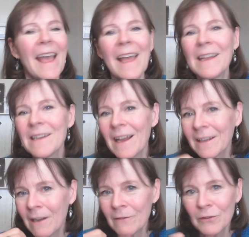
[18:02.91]
And I
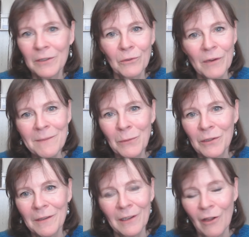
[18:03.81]
cover in
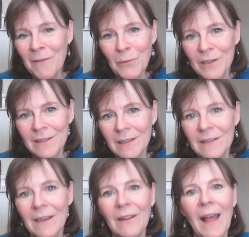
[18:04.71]
a lot more
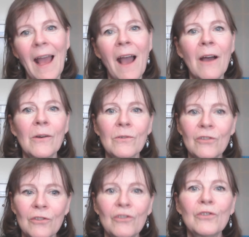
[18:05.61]
detail how
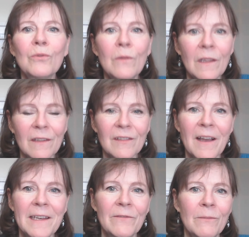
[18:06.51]
to do these
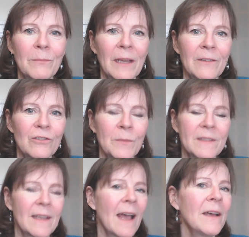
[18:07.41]
kind of
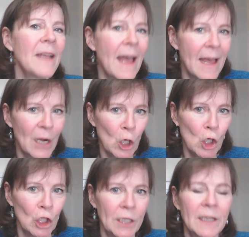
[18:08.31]
embellishments, how to add a
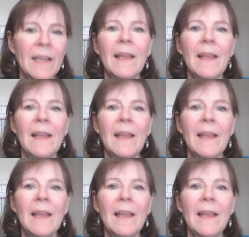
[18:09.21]
hood,